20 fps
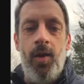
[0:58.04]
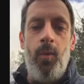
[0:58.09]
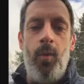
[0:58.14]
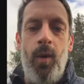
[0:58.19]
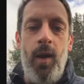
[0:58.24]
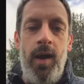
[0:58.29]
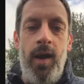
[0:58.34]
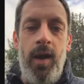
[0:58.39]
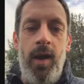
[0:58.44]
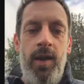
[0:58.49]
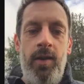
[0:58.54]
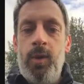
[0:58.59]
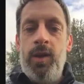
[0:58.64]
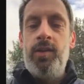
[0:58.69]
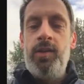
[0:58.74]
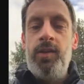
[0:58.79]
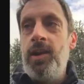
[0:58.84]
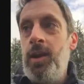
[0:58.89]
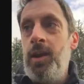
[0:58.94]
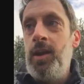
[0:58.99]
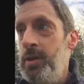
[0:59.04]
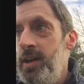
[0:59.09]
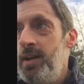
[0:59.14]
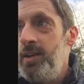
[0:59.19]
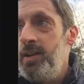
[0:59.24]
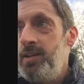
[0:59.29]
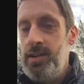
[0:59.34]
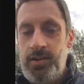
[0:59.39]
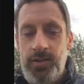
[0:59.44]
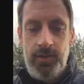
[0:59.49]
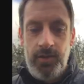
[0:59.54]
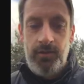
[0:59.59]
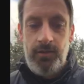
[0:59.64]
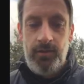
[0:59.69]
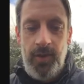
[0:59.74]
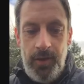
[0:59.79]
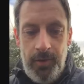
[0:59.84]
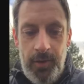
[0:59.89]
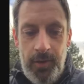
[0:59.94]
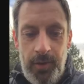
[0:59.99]
when we celebrated the
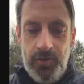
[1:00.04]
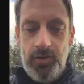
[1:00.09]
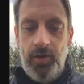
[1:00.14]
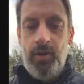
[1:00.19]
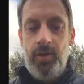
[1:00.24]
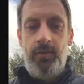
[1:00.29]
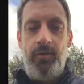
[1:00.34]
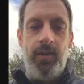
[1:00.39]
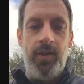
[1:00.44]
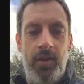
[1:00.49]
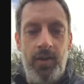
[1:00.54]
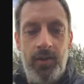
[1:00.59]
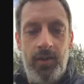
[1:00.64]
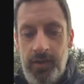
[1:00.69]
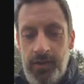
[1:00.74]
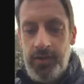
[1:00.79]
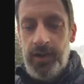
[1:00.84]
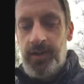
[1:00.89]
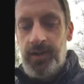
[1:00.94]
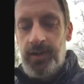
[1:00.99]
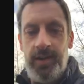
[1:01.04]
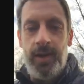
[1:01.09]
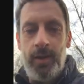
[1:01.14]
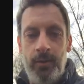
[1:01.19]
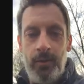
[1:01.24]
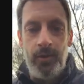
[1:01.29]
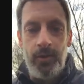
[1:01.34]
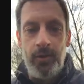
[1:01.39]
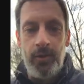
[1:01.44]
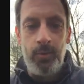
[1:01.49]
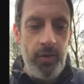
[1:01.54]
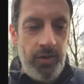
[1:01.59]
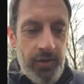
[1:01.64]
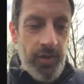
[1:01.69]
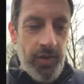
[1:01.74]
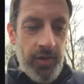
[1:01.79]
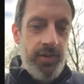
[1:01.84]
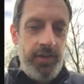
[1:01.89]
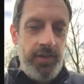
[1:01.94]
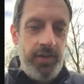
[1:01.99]
federation of the 6 towns to one
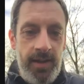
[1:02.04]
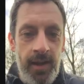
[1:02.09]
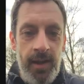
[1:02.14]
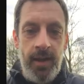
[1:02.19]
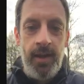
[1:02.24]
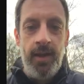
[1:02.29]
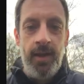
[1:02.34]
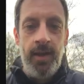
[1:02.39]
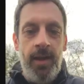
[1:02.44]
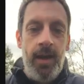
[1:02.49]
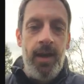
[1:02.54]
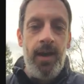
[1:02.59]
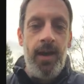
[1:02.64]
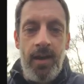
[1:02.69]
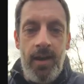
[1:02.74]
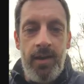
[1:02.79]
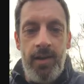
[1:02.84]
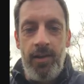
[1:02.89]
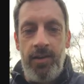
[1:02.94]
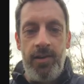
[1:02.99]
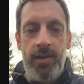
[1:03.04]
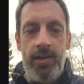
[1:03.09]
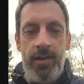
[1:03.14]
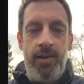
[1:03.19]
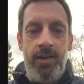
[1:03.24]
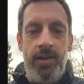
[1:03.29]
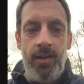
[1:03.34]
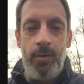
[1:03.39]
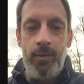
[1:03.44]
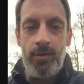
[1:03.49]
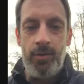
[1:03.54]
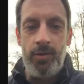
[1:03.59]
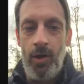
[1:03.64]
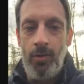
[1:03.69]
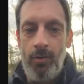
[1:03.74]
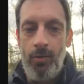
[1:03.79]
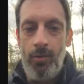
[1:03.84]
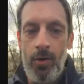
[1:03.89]
city, and I decided I was going to